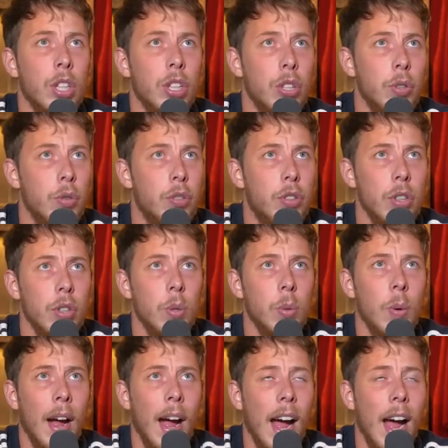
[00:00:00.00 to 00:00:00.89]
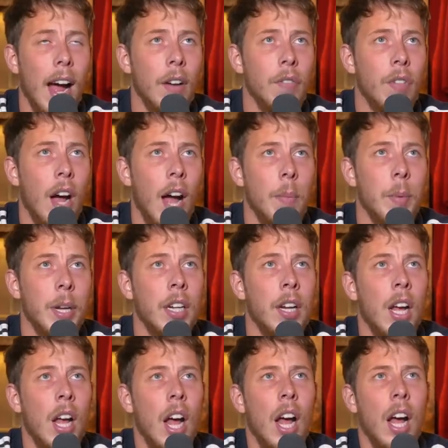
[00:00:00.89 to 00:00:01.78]
you do have. I
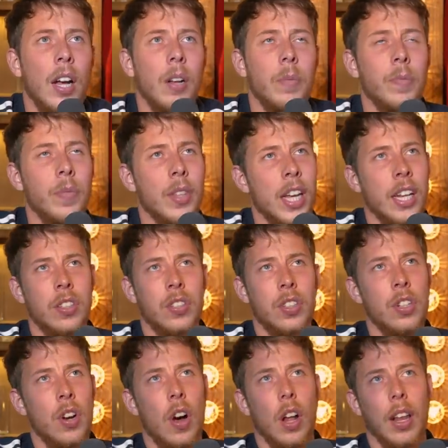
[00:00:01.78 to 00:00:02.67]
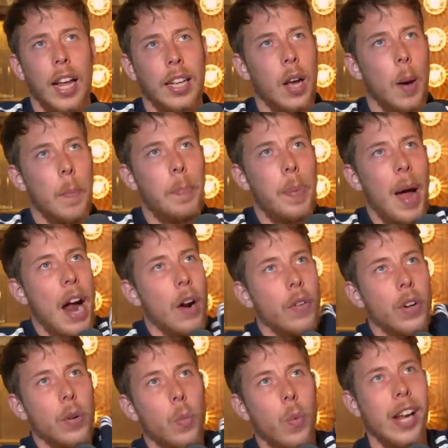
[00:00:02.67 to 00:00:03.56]
mean. It's not like a
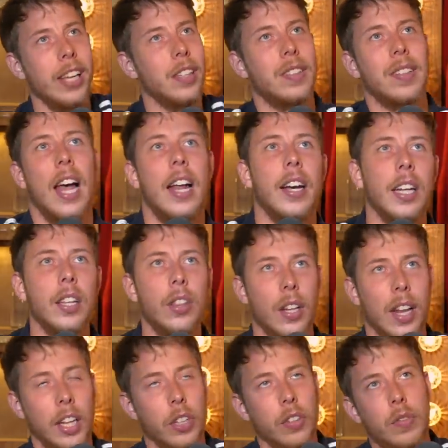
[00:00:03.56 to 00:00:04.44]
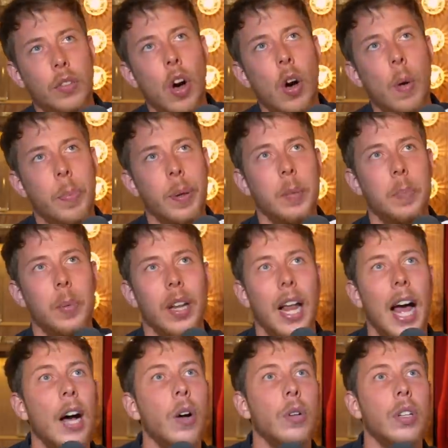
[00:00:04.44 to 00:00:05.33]
barren wasteland either. Like yeah. you've got
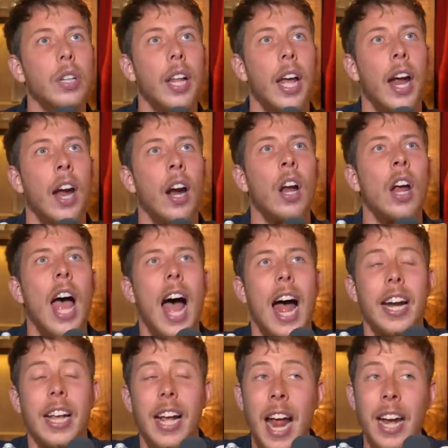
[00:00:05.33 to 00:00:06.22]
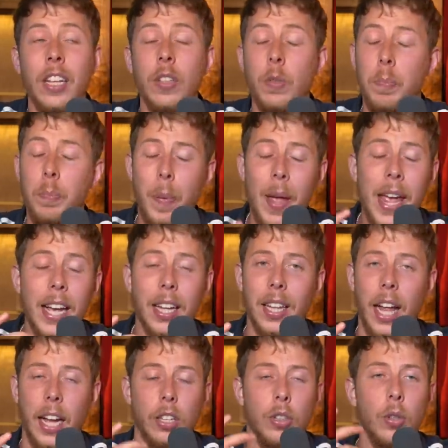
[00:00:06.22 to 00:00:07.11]
people out there, so, and, and, it, and, it's
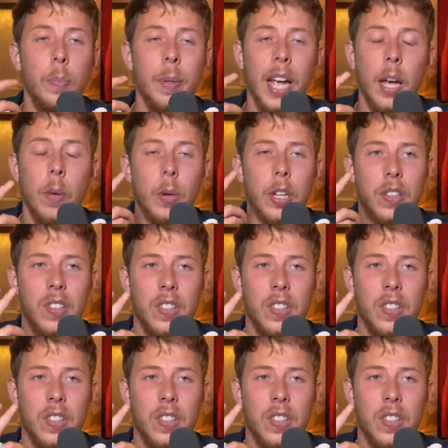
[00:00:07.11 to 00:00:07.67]
big. Like bro, you'll be able to